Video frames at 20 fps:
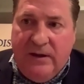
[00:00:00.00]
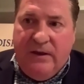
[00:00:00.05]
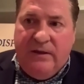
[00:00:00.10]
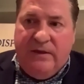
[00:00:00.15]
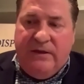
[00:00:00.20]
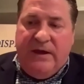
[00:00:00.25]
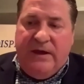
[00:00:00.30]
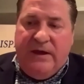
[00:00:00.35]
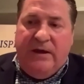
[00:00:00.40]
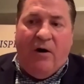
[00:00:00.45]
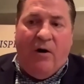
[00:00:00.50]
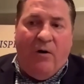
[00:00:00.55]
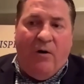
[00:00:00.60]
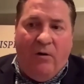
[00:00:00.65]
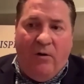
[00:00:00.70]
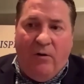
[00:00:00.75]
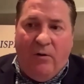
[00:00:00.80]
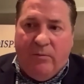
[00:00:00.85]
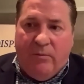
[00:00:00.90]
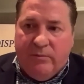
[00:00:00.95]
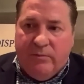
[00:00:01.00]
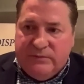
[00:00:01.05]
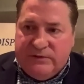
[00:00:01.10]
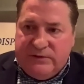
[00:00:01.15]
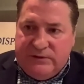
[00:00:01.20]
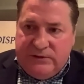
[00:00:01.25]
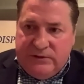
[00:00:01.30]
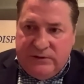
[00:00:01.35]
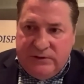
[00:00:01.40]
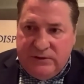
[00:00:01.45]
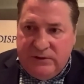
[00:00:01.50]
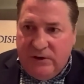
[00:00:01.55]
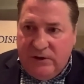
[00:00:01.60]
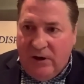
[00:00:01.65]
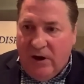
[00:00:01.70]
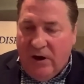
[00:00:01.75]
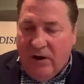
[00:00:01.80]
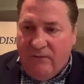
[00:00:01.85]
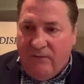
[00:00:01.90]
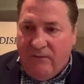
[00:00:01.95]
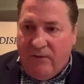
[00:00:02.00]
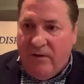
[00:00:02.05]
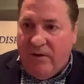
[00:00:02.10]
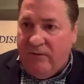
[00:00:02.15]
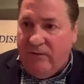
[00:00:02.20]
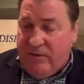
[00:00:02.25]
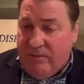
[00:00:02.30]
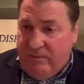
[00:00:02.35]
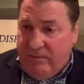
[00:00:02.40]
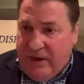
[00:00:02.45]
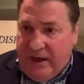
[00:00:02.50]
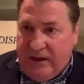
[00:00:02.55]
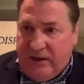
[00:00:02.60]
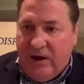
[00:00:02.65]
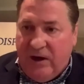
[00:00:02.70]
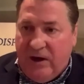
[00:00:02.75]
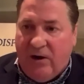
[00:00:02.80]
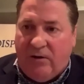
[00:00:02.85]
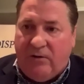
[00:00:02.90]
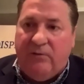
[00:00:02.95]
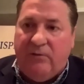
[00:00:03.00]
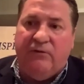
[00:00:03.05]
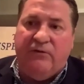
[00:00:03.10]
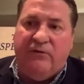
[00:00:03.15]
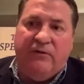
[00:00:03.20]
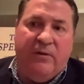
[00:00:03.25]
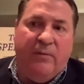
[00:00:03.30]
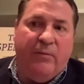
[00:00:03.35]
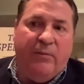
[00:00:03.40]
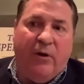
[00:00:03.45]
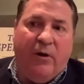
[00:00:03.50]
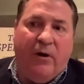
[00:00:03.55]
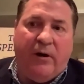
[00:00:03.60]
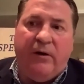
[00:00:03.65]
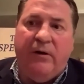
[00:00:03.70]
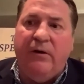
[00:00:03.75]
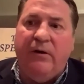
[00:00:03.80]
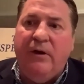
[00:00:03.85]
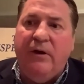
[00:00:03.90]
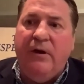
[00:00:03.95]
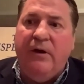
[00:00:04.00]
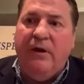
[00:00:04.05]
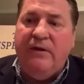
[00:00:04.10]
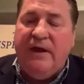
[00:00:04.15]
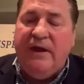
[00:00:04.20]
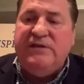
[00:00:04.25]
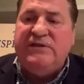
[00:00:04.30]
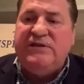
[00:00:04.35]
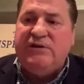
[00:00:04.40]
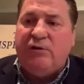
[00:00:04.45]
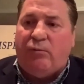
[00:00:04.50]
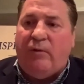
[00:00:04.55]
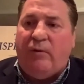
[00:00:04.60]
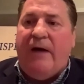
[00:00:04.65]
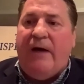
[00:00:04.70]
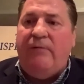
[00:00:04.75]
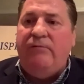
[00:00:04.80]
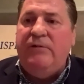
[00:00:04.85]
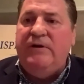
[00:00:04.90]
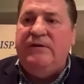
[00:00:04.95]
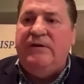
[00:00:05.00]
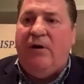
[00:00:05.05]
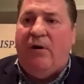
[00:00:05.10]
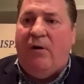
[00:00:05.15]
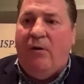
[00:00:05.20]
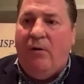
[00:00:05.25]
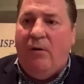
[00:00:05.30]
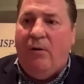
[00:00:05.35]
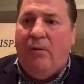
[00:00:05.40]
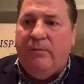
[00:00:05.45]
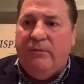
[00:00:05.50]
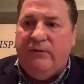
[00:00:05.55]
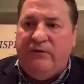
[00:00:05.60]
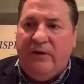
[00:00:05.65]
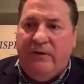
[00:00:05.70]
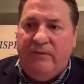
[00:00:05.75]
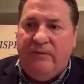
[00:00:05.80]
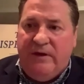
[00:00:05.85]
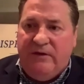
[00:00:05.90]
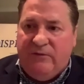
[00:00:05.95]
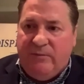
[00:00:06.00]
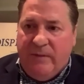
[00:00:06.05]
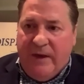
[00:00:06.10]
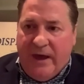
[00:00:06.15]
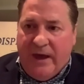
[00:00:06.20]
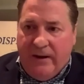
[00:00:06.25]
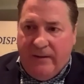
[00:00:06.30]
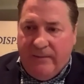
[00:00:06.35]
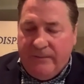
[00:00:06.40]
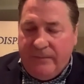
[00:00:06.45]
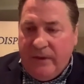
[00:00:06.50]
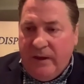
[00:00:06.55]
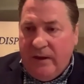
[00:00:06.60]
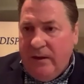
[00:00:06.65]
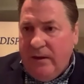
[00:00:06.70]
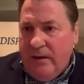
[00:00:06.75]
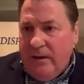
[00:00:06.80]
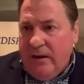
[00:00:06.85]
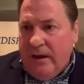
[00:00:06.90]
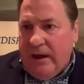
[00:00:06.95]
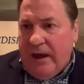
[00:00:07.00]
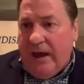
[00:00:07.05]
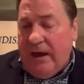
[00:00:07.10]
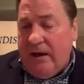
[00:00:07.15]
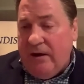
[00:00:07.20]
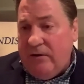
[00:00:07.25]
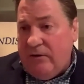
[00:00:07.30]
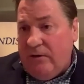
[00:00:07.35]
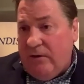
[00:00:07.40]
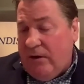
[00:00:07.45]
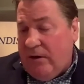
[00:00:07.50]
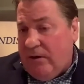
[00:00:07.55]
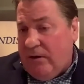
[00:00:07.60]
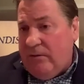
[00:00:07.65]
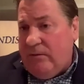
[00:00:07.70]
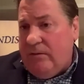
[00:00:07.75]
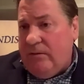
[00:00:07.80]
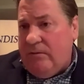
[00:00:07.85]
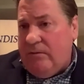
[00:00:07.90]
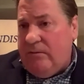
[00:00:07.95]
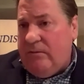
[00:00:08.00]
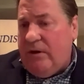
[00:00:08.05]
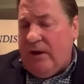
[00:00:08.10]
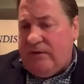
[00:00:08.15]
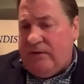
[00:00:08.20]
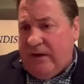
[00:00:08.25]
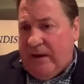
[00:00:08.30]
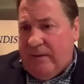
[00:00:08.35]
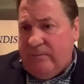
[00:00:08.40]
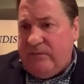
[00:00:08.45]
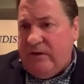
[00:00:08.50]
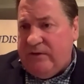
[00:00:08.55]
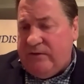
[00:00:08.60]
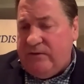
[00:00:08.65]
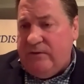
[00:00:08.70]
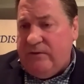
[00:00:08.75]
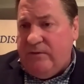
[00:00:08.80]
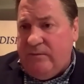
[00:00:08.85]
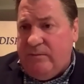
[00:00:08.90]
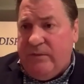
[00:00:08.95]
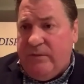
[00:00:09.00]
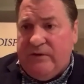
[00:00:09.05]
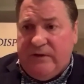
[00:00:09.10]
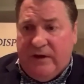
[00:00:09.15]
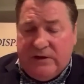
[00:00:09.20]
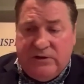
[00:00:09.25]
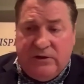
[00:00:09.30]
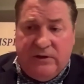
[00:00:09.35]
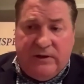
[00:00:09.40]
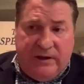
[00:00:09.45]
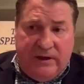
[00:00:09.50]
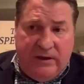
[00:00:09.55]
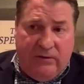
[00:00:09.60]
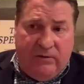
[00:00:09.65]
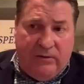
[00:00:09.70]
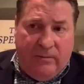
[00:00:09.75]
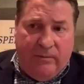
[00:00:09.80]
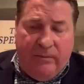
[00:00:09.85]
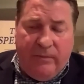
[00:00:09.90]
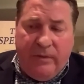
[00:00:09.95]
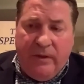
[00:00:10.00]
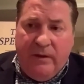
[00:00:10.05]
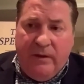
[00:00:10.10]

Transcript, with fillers: the homes of, of the main characters in the book. They surrounded the homes of these men and uh, attempted to potentially kill them.